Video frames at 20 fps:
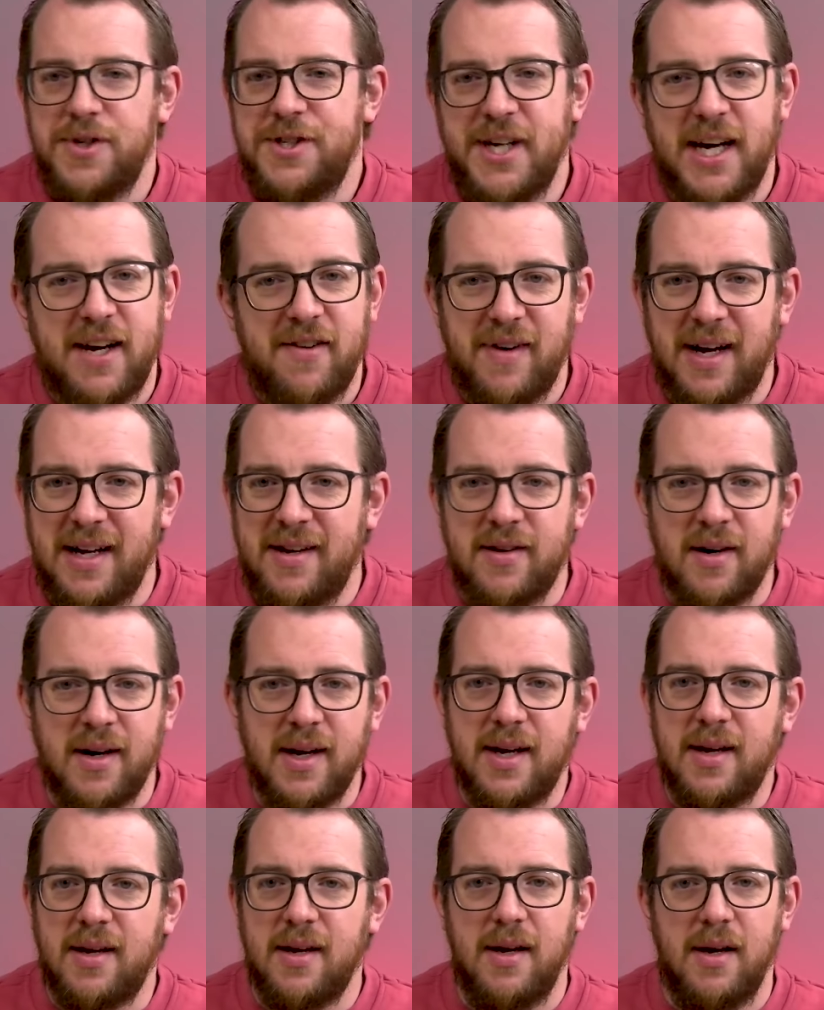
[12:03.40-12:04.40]
yeah, Van
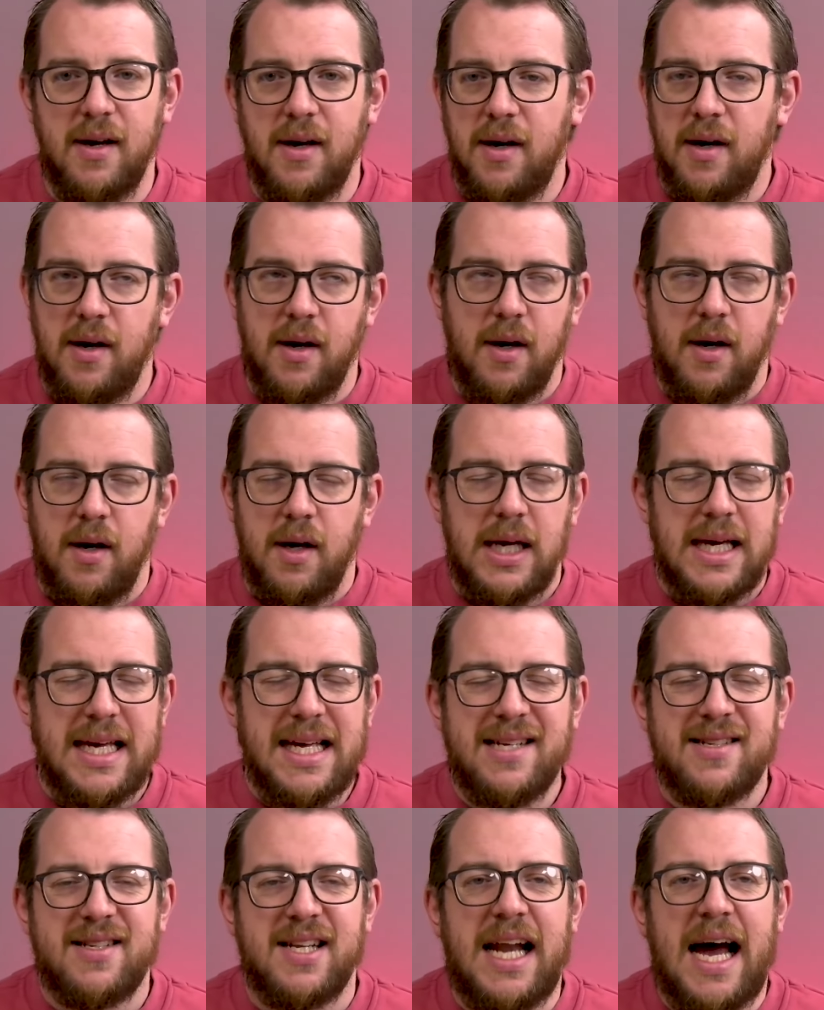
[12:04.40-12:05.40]
Dijk,
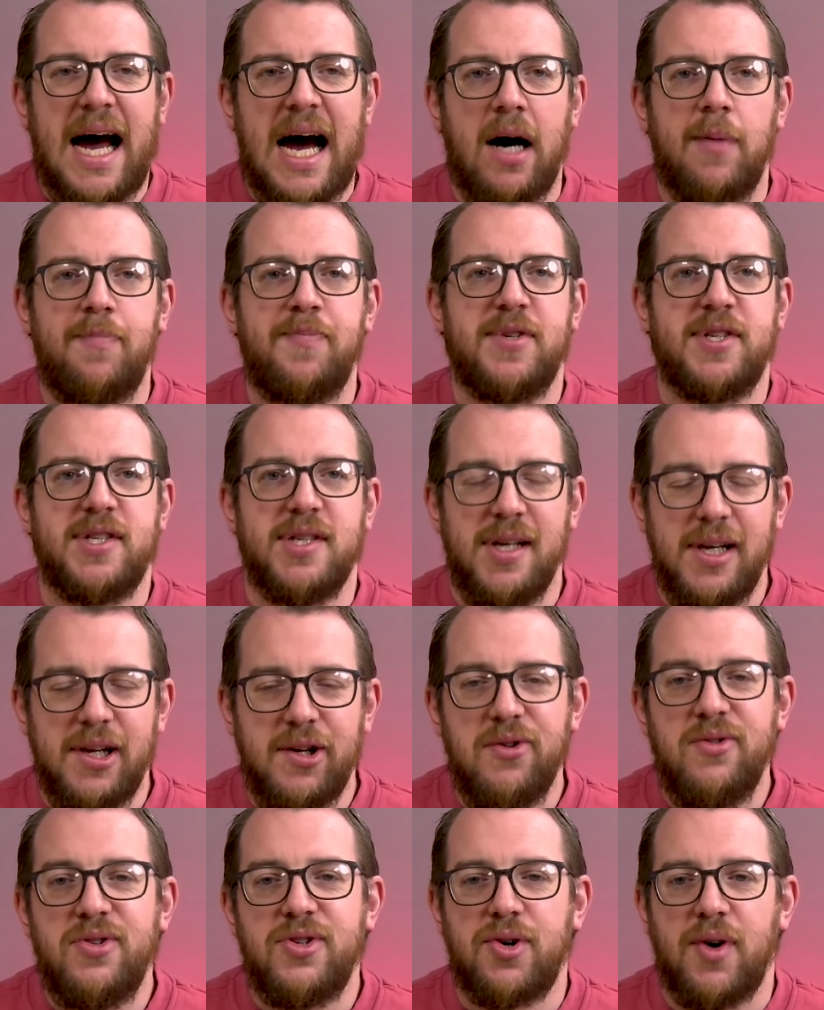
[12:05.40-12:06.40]
he is an
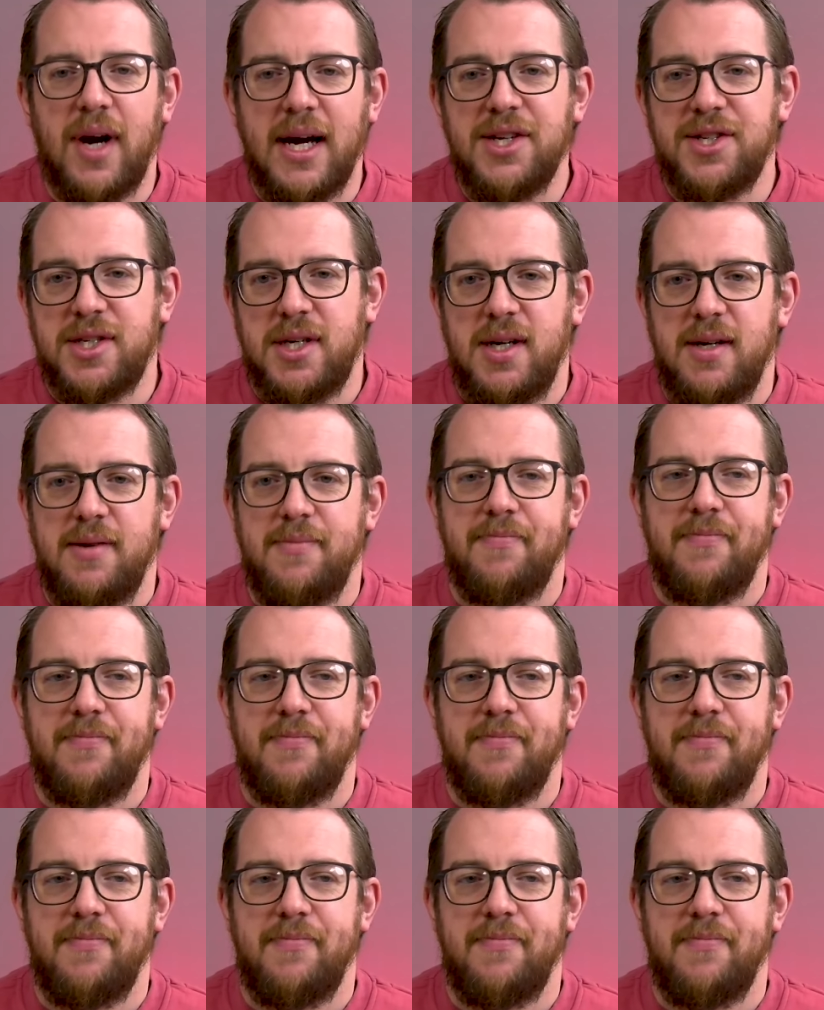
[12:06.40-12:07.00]
absolute treasure.